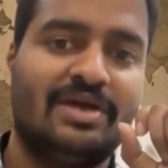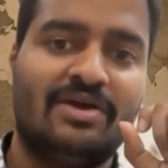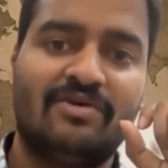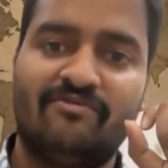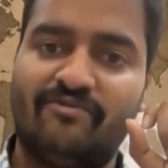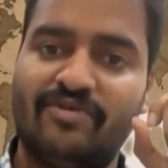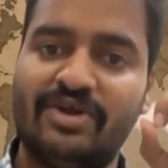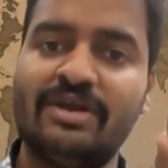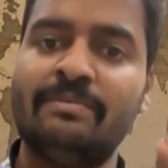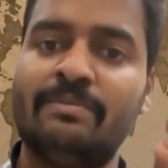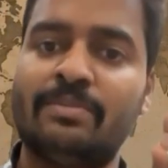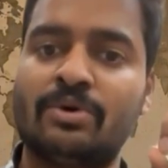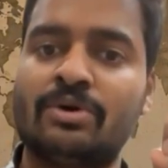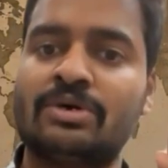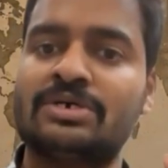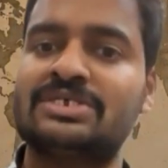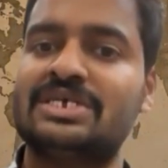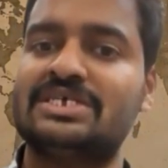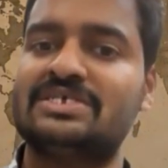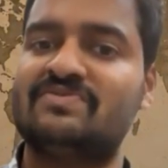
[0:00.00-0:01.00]

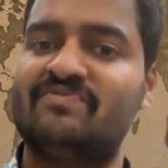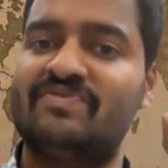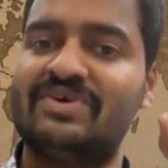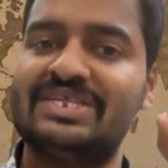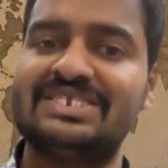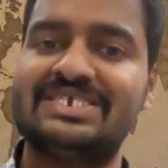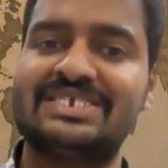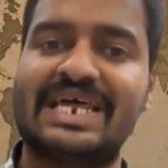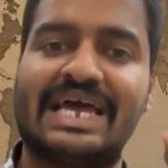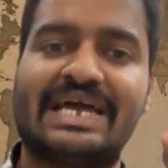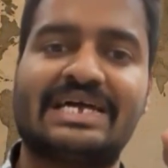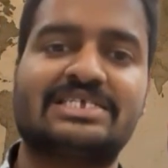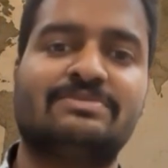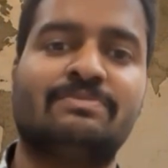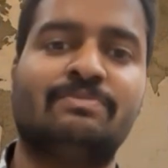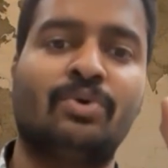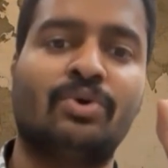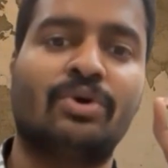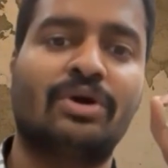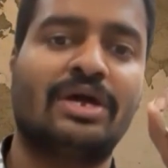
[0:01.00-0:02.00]
FinBooks is Finstack's
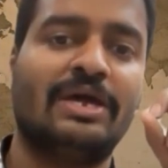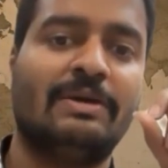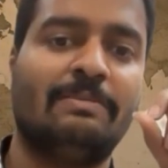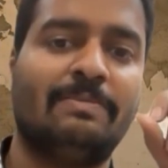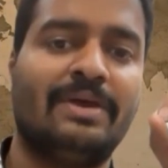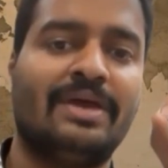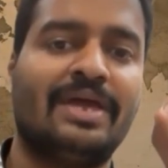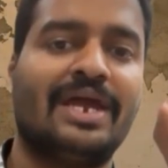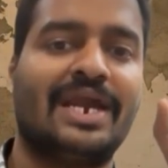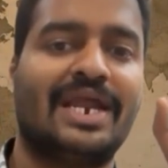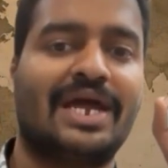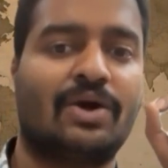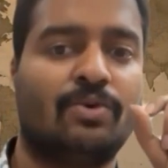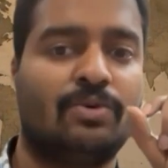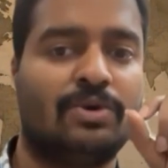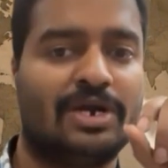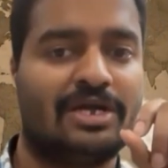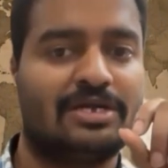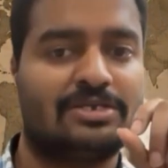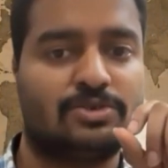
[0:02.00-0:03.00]
bookkeeping and
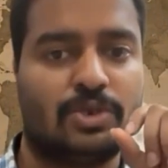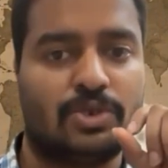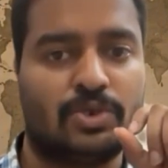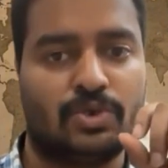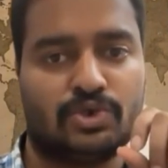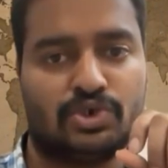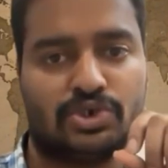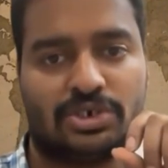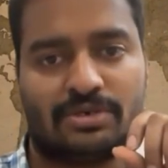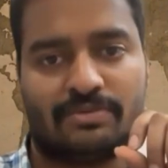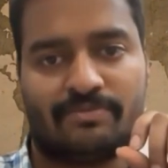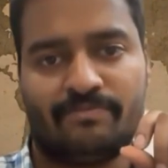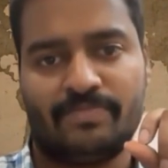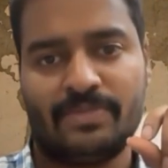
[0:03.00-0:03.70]
accounting solution.